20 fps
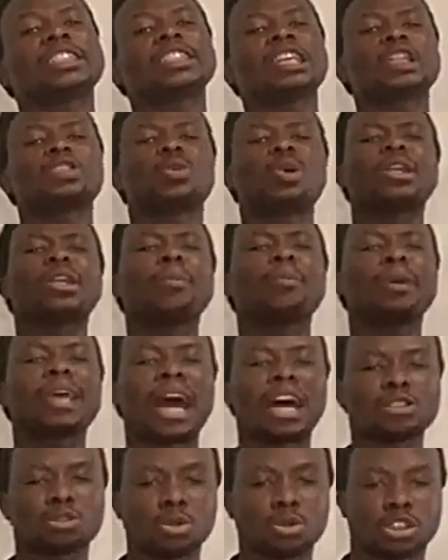Jesus, when he
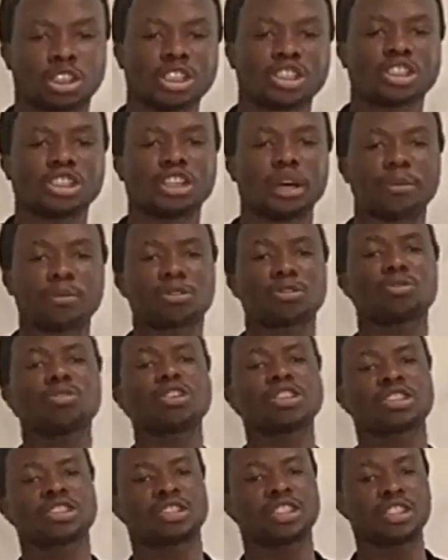began to teach them
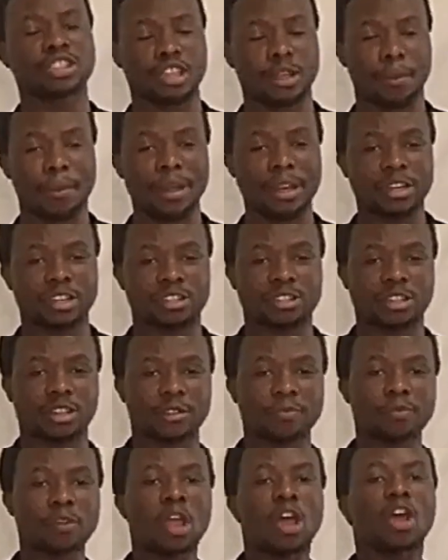through his teaching
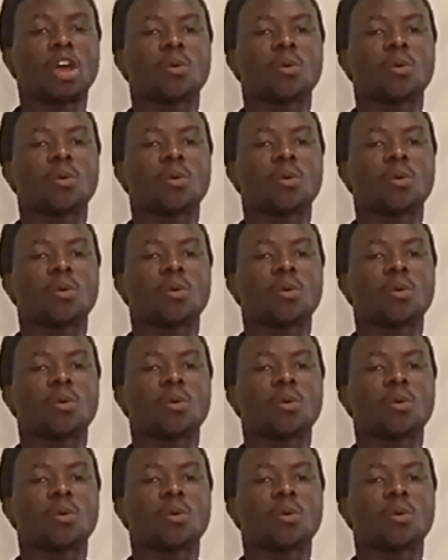ministry,